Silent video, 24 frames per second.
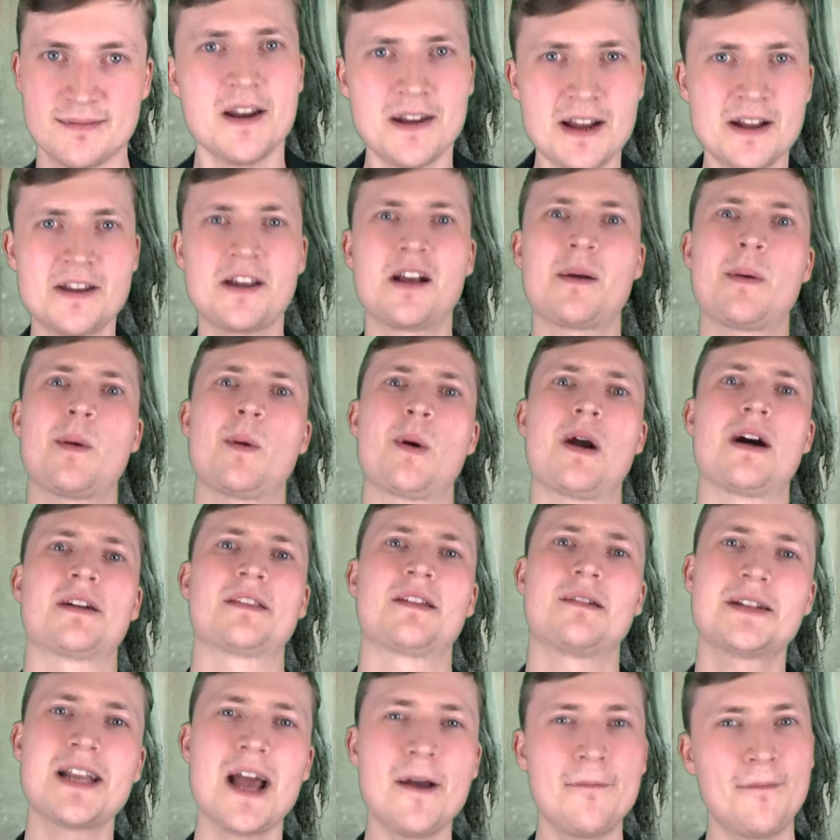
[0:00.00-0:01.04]
Now, don't get me wrong, there
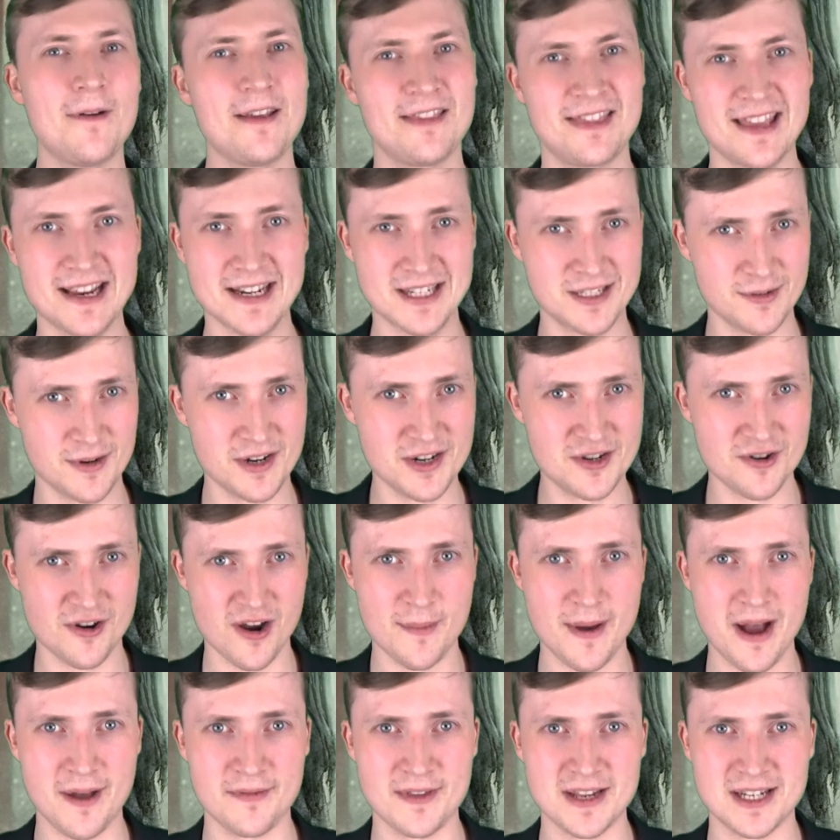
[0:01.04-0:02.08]
are definitely things to enjoy
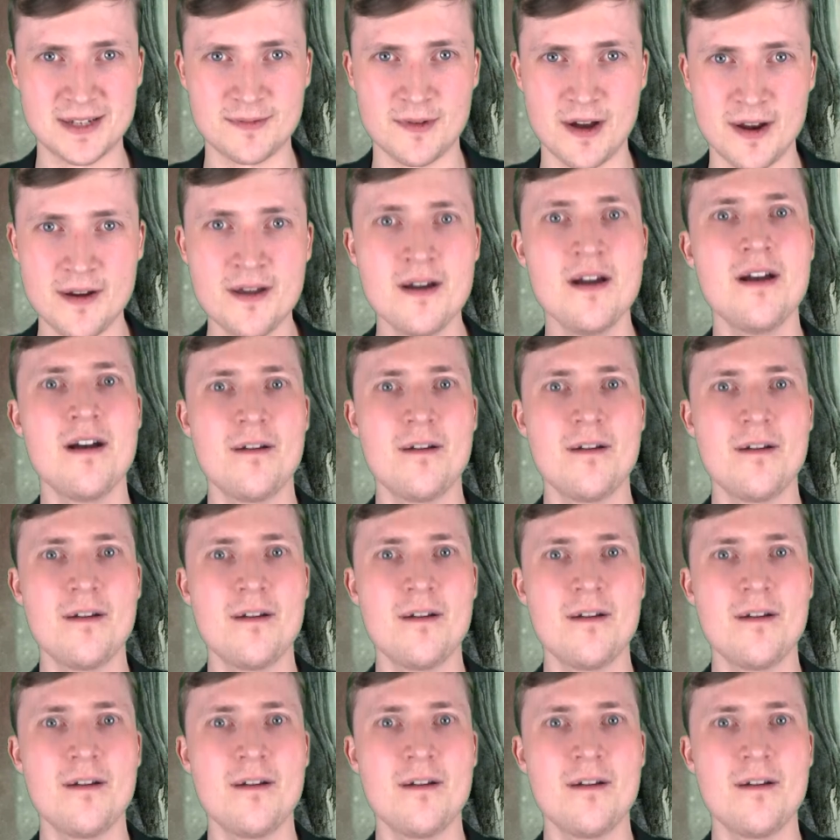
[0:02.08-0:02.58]
about this one.